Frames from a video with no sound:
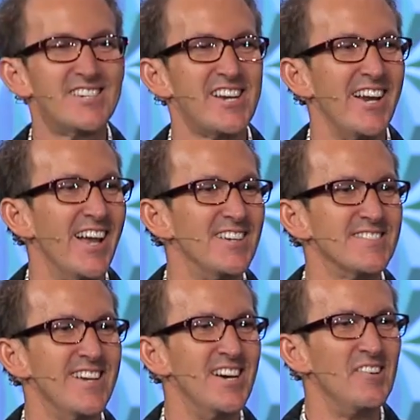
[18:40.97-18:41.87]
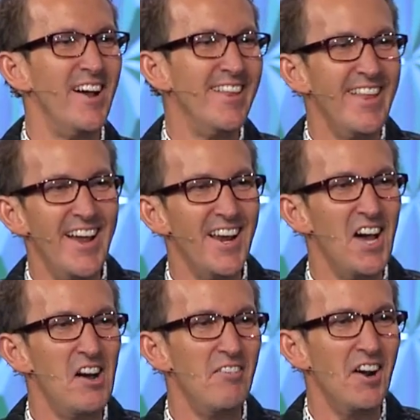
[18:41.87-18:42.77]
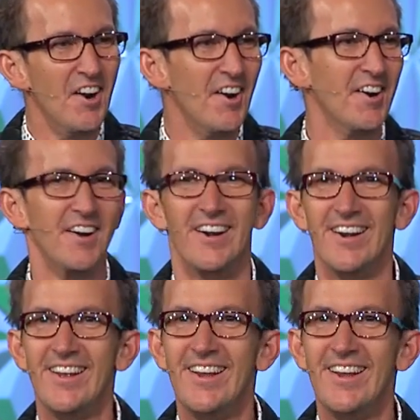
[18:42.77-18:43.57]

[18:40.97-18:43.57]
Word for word: she loves them and they love her.